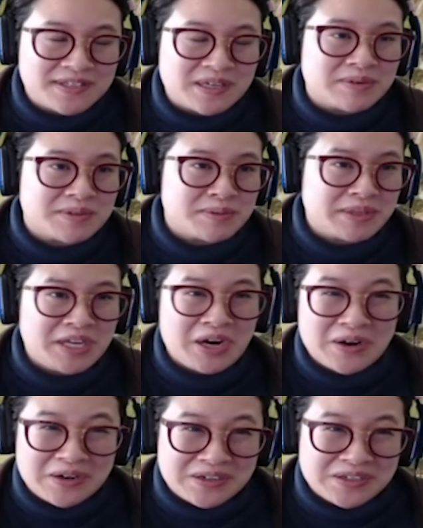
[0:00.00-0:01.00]
So it was really
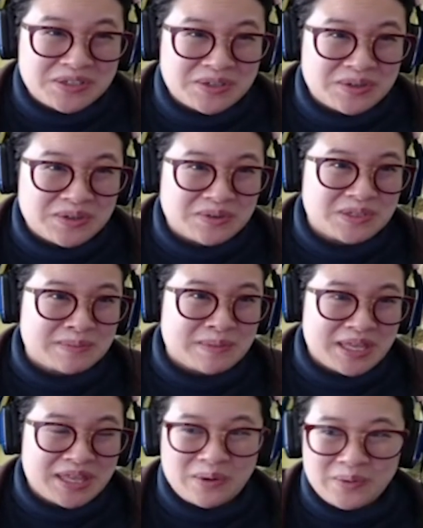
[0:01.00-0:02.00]
hard to
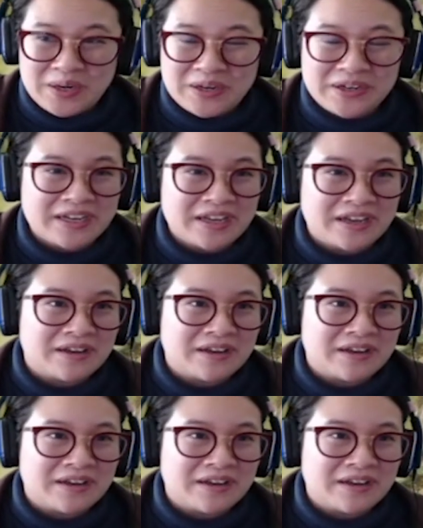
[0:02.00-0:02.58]
make that work.